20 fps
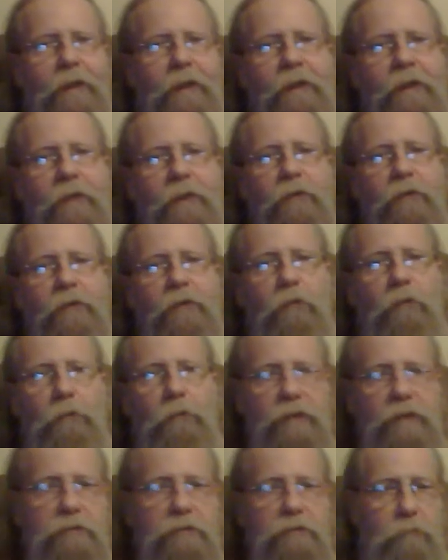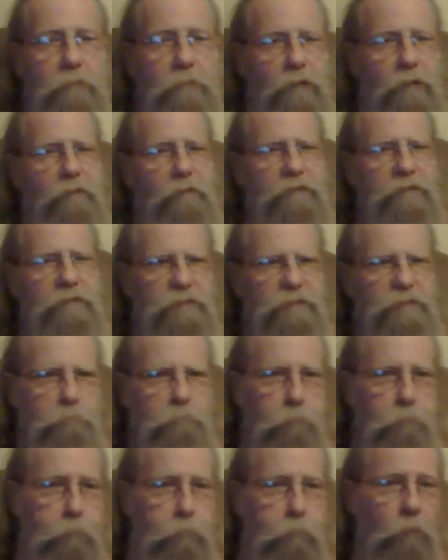A little piece of metal to
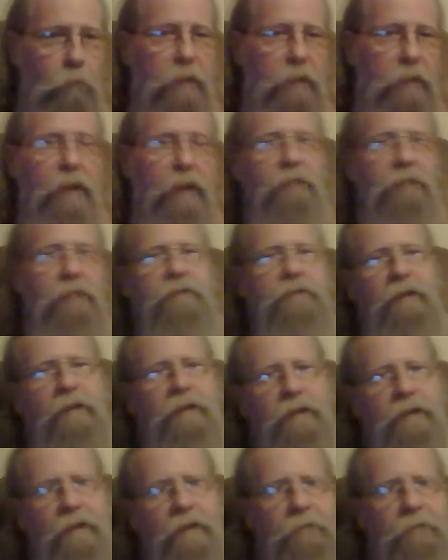spread out the